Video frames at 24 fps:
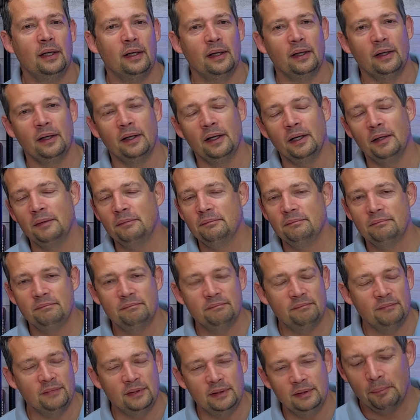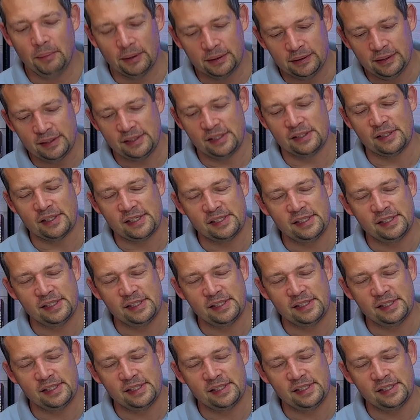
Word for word: Uh, but this is a